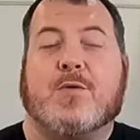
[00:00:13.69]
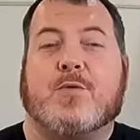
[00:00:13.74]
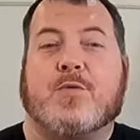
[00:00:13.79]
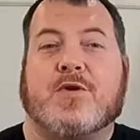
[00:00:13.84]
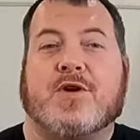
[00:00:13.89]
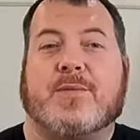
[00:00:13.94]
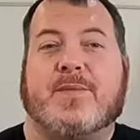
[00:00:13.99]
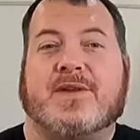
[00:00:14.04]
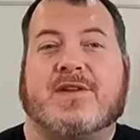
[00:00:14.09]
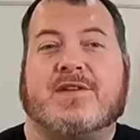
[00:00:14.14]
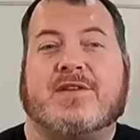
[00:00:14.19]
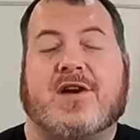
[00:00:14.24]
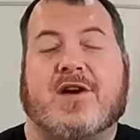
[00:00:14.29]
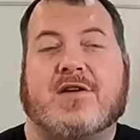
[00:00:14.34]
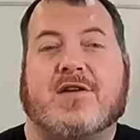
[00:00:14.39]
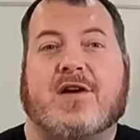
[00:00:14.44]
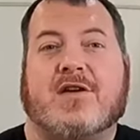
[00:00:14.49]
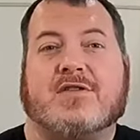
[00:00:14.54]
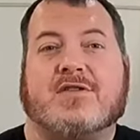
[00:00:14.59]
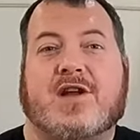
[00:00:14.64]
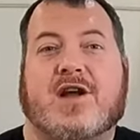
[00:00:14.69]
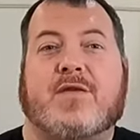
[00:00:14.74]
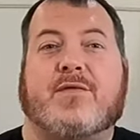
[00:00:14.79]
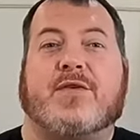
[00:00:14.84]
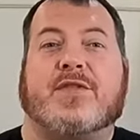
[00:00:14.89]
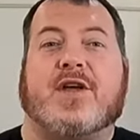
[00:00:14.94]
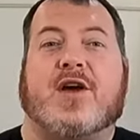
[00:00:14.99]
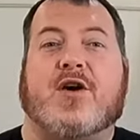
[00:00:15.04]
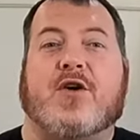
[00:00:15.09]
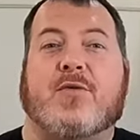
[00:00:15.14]
we're going to be starting ours off
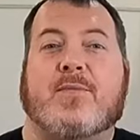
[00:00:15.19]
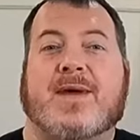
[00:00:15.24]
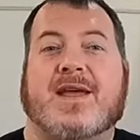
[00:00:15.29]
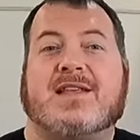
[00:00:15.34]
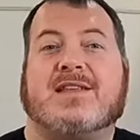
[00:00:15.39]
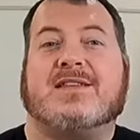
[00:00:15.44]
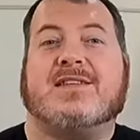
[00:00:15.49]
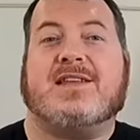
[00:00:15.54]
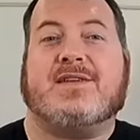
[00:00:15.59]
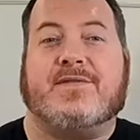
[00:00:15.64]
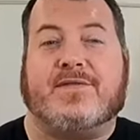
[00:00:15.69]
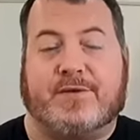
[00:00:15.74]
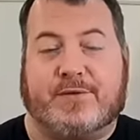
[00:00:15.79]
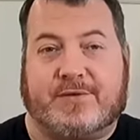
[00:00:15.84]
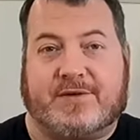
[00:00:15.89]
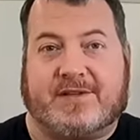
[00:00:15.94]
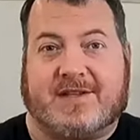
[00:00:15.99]
with a homemade seafood